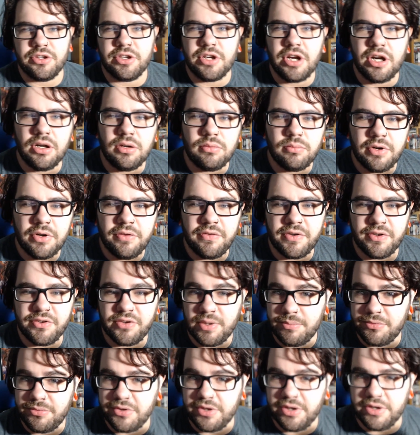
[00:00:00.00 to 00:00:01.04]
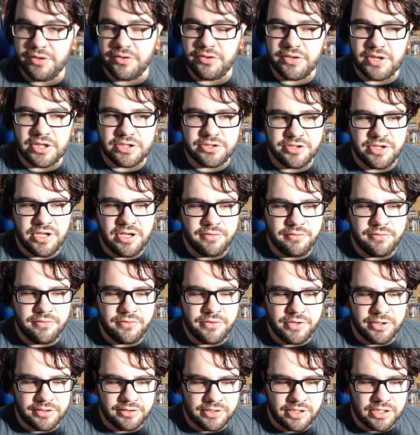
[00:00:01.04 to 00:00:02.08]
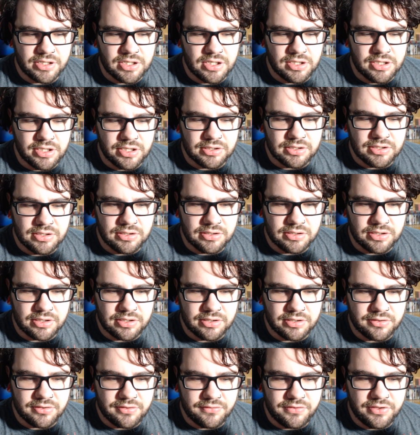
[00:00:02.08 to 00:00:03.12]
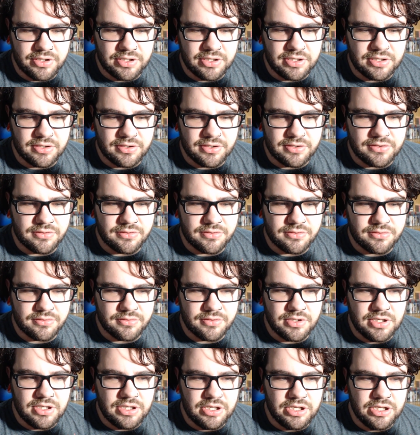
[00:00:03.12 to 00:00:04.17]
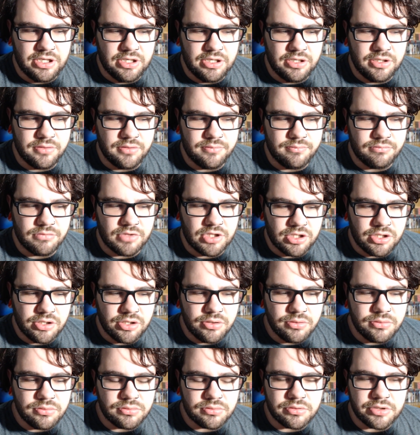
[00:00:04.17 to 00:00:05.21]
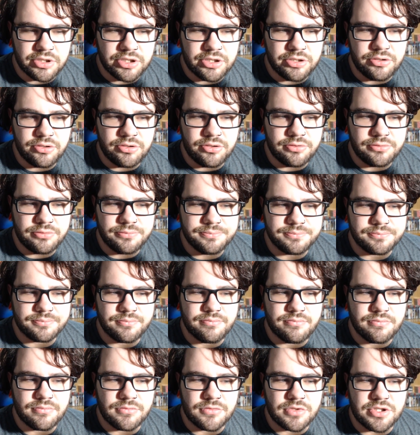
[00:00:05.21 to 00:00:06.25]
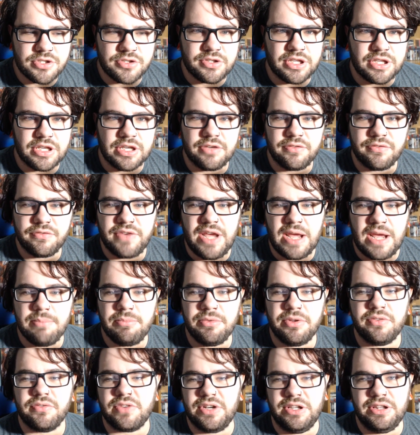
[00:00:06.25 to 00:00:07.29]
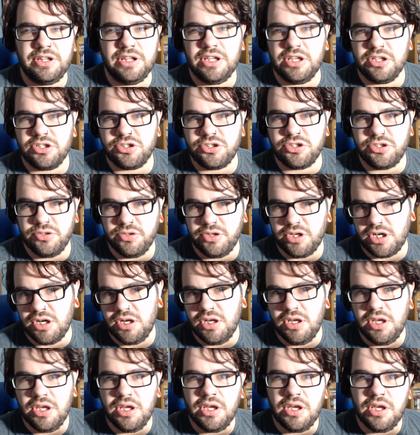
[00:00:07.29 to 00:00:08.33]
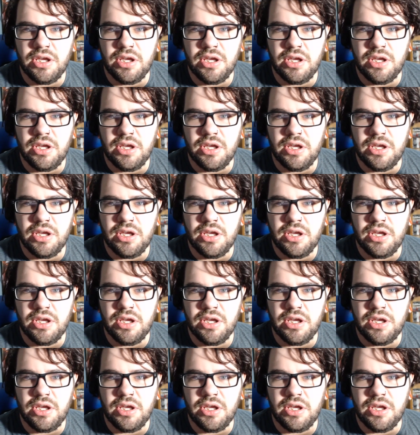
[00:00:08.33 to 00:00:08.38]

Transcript: So the Garden Warfare sub-series is actually kind of fun. I liked it. I feel like it's a cute little, just family-friendly-ish shooter.